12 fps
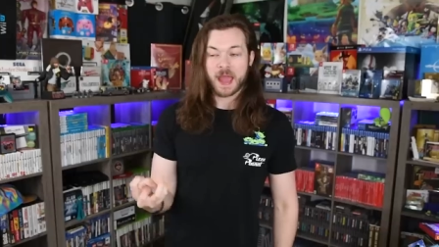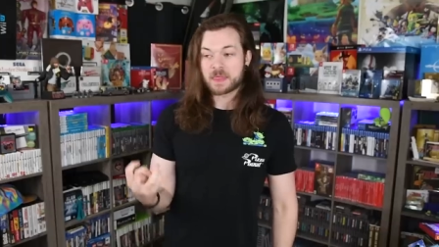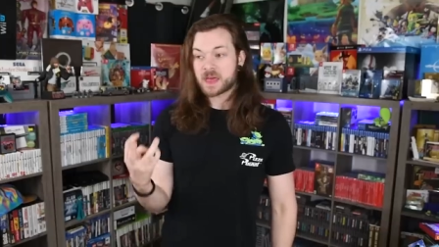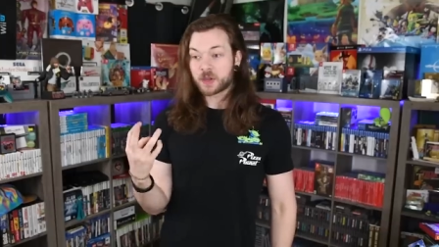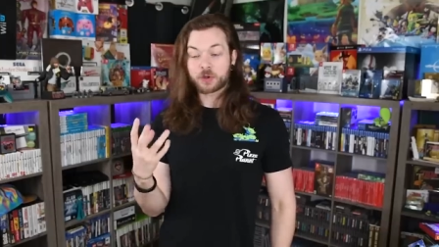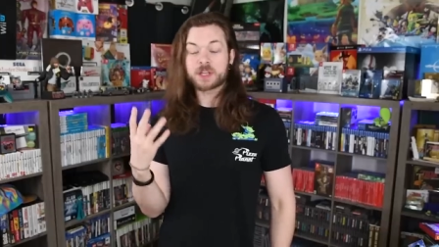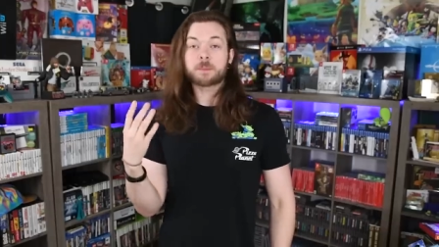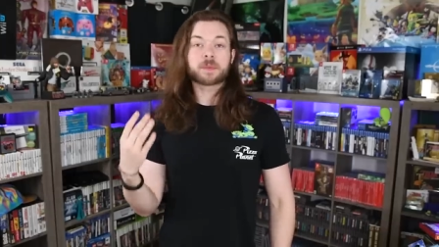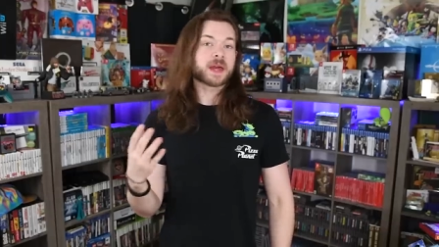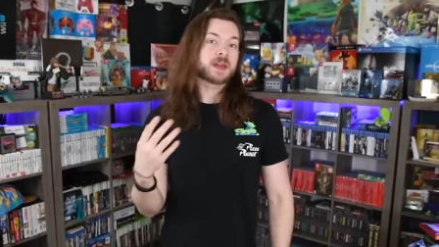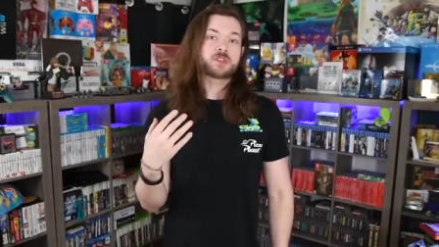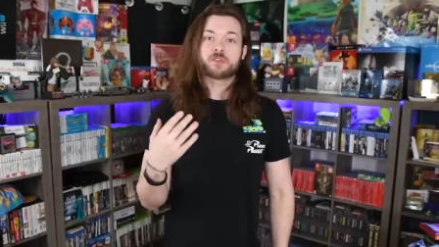and they'd already
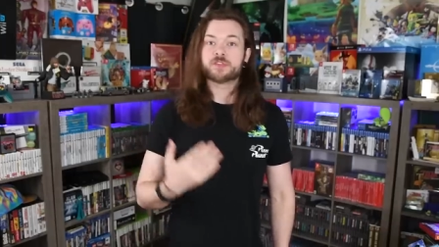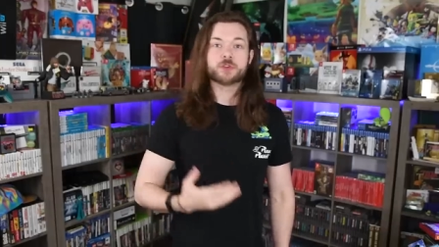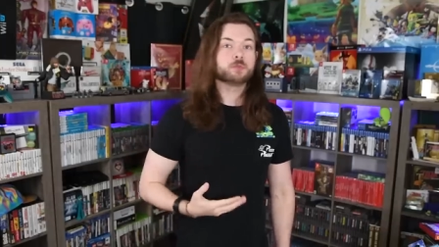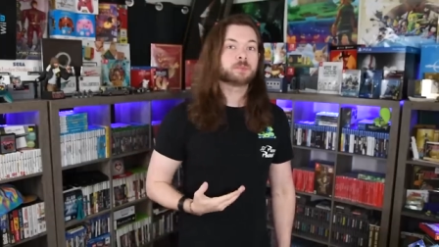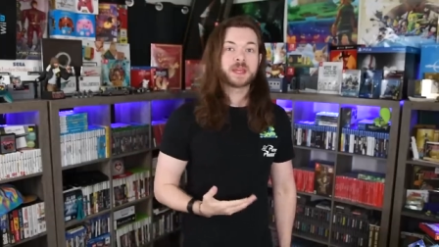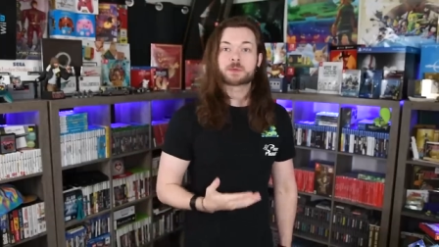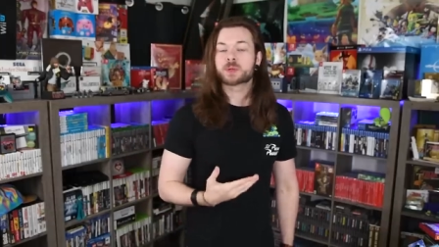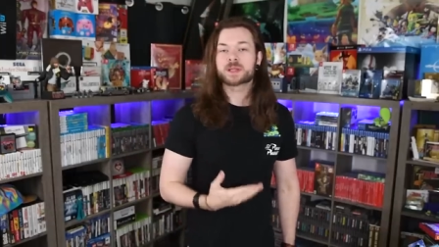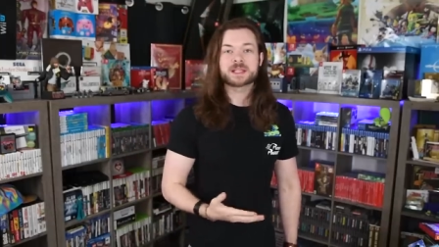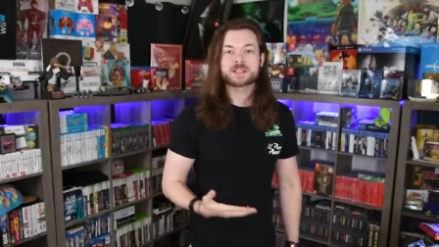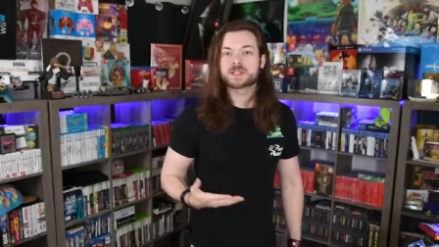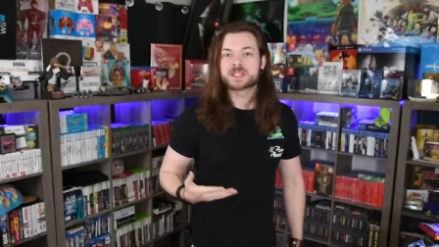played the few big
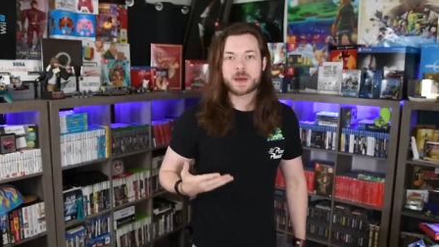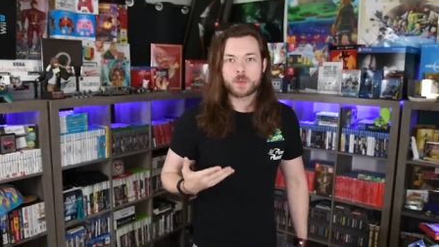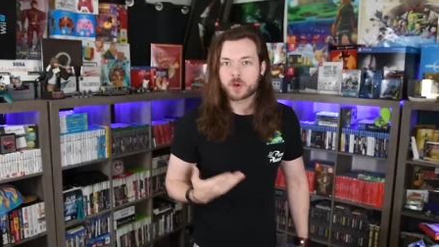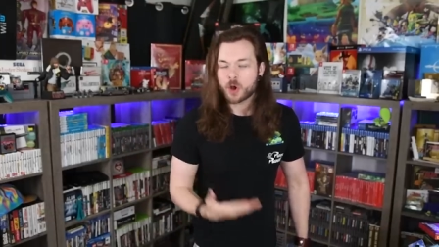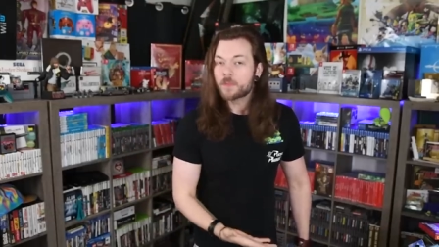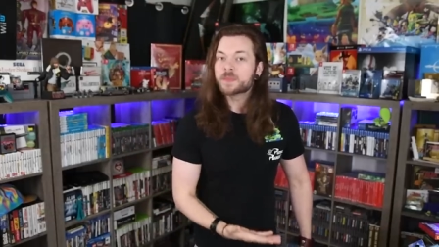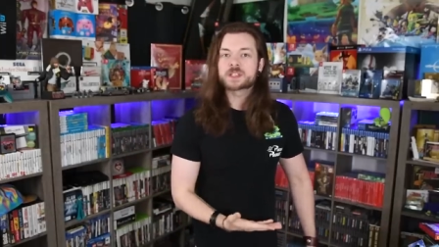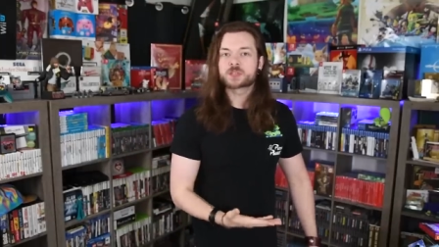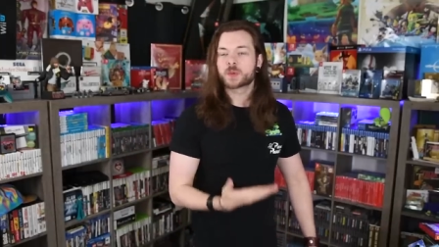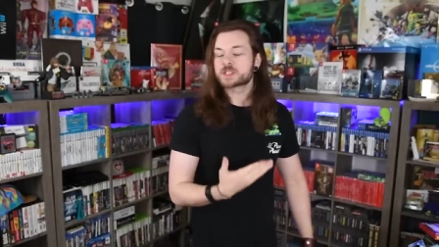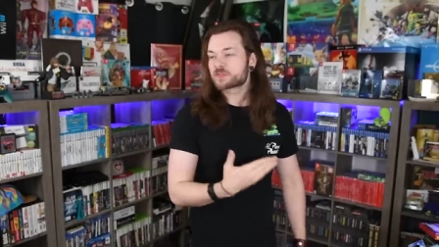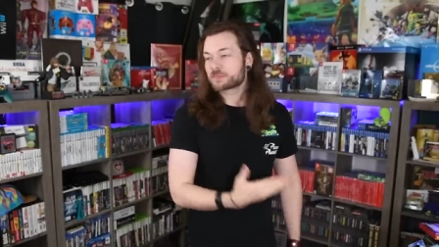releases that were on the
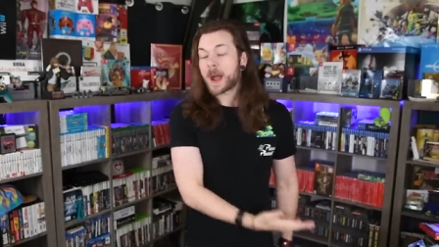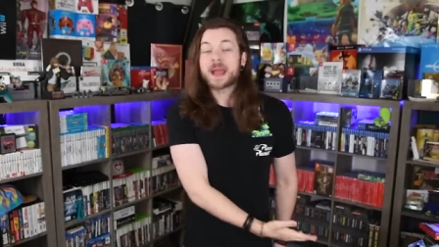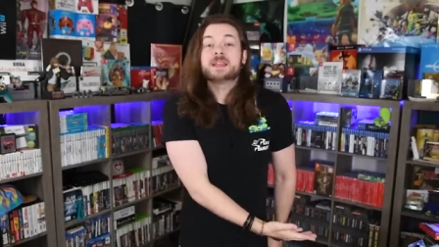Switch by